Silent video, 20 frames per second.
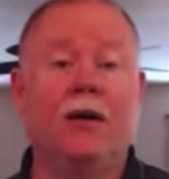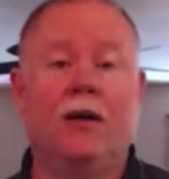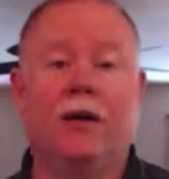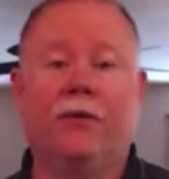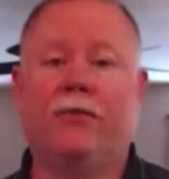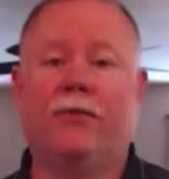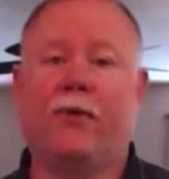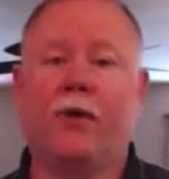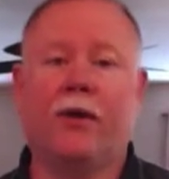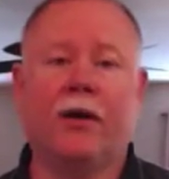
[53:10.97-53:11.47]

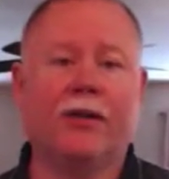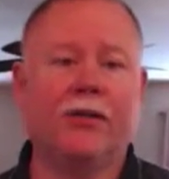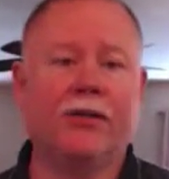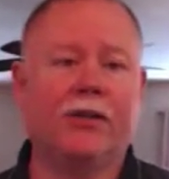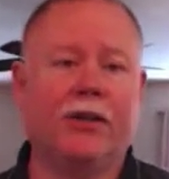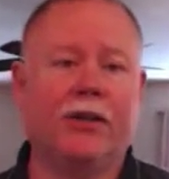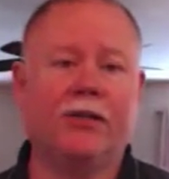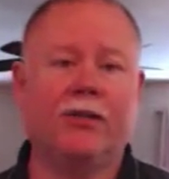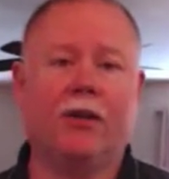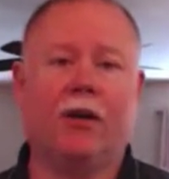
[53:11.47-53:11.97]
and far
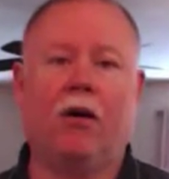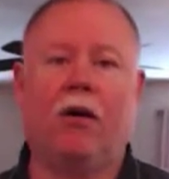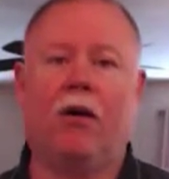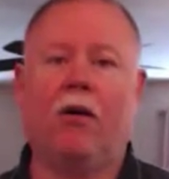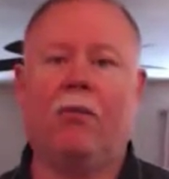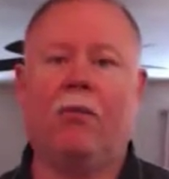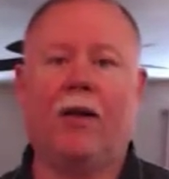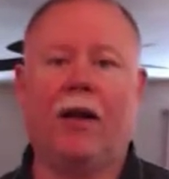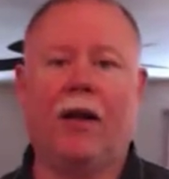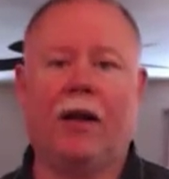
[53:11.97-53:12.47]
exceeds
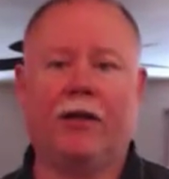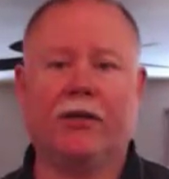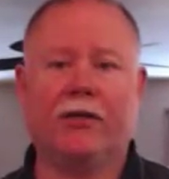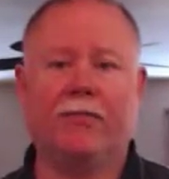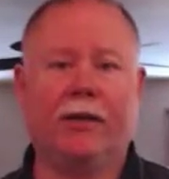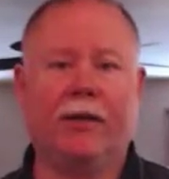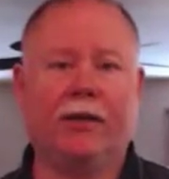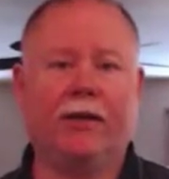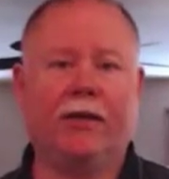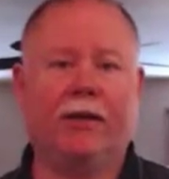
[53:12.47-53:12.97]
all my
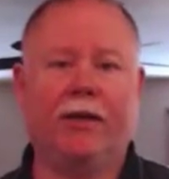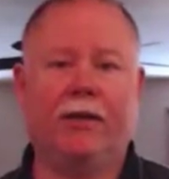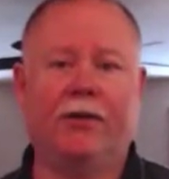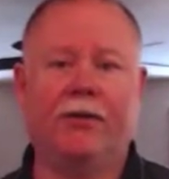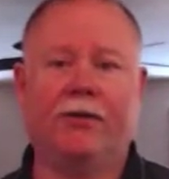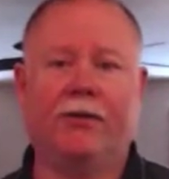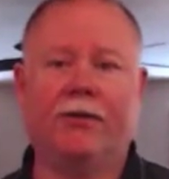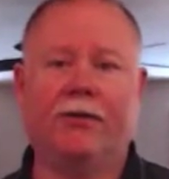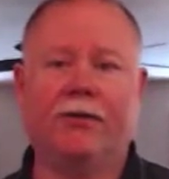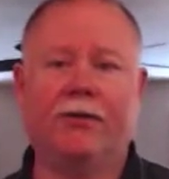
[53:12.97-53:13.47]

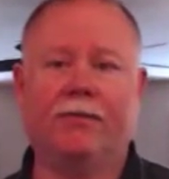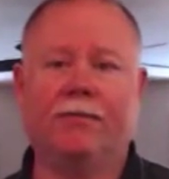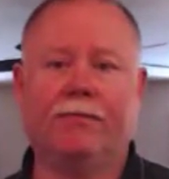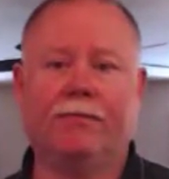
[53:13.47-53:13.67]
expectations.